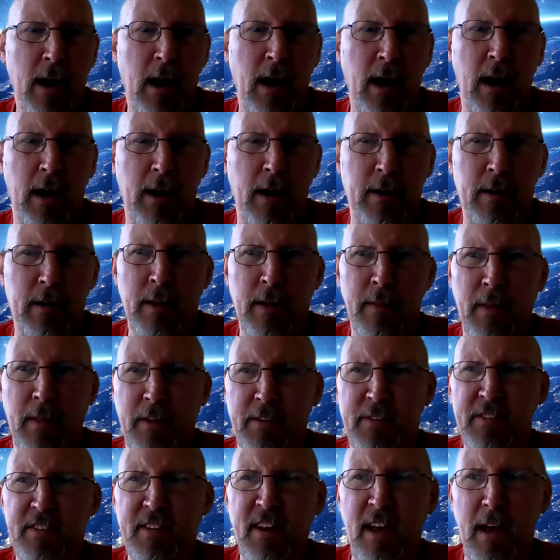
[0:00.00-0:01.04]
uh, and
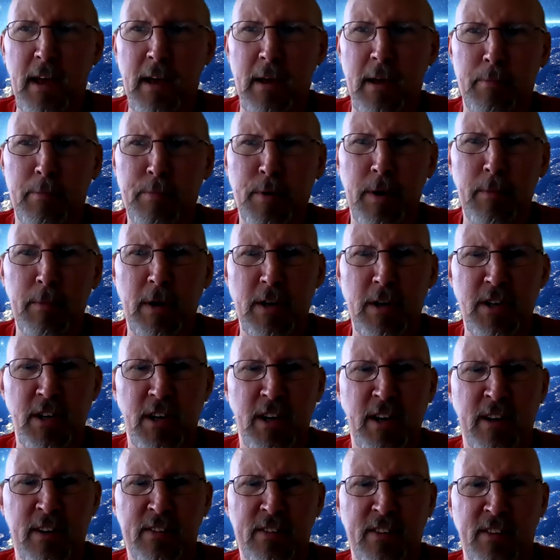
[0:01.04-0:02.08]
they stay pretty
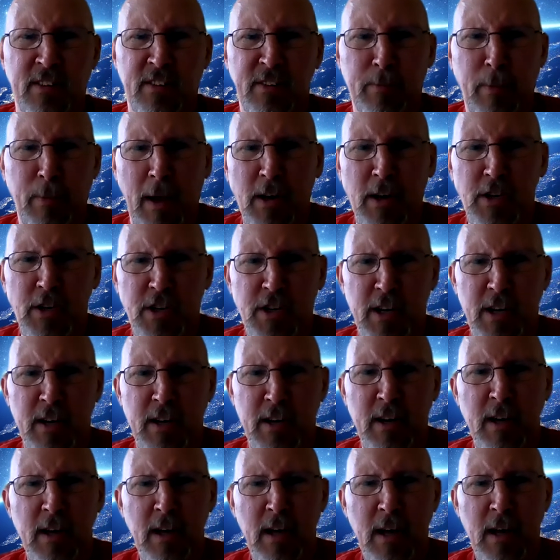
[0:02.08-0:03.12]
much in
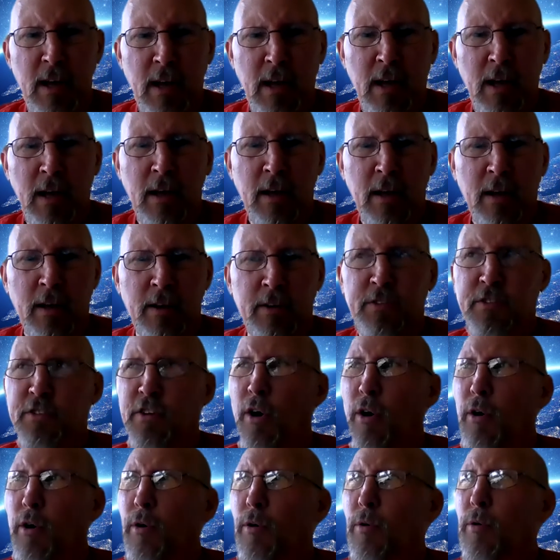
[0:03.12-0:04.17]
suspension.
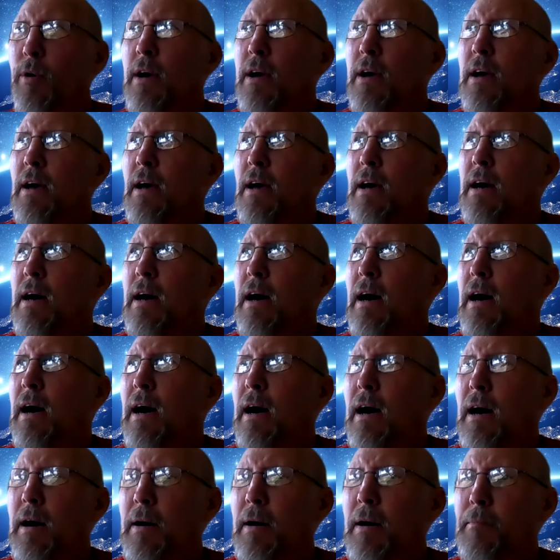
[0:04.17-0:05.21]
So
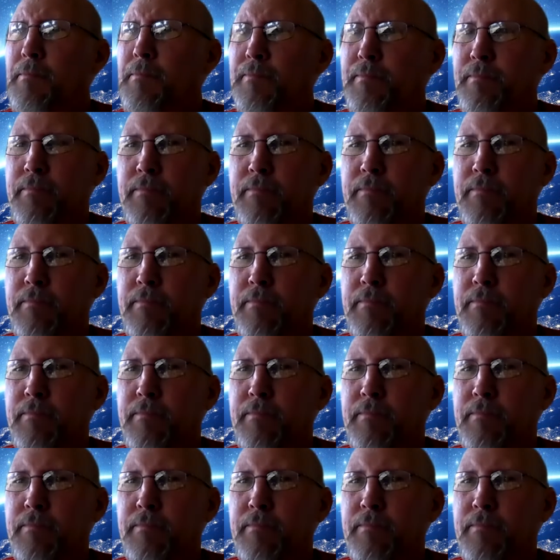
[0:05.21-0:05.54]
um,